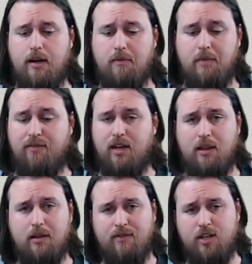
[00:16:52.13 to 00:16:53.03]
Even in
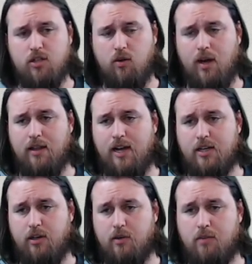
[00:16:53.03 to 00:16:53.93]
the divisional round
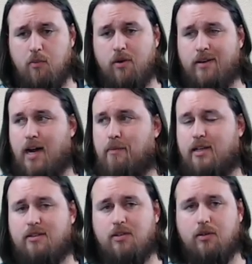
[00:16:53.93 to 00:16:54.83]
last year, it was more
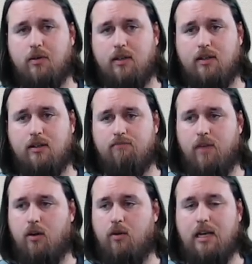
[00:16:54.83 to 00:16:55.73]
Ndamukong Suh,
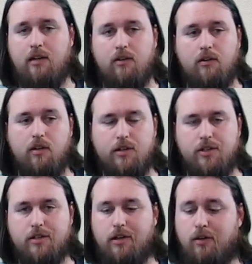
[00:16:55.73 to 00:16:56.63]
you know, eating your
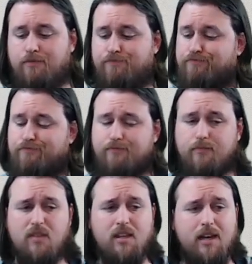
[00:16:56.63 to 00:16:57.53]
lunch. So
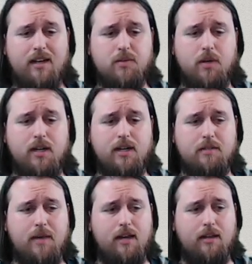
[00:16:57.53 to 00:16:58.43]
it is what it
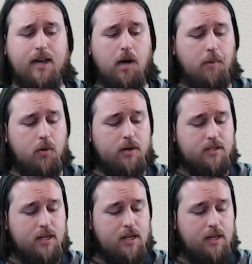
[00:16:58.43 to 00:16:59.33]
is, man. The
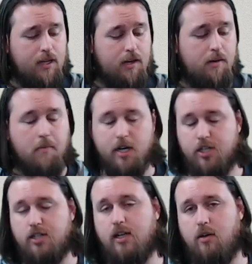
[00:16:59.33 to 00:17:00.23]
Cowboys get a
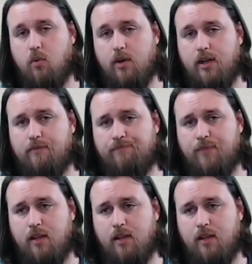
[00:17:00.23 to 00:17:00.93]
much-needed win.